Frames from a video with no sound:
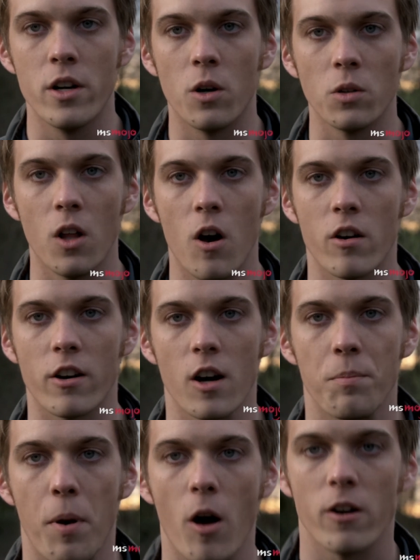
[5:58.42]
fire
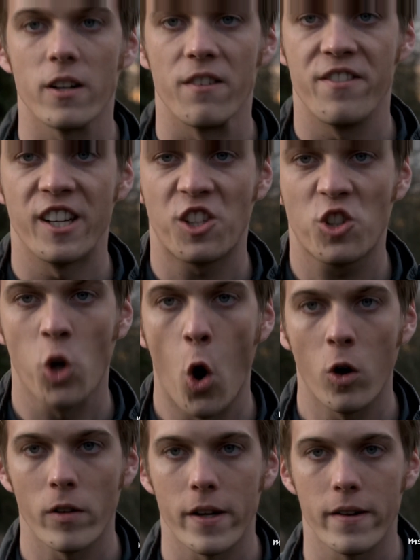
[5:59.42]
Molotov cocktail at
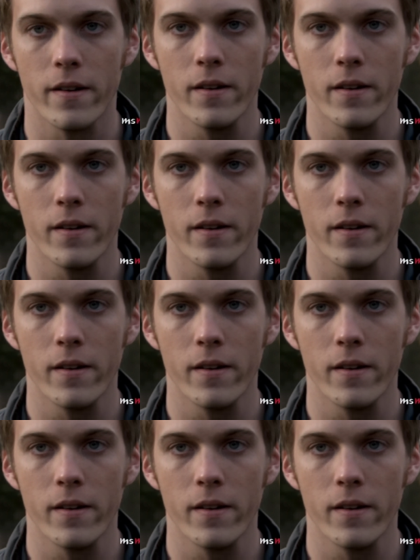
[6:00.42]
him.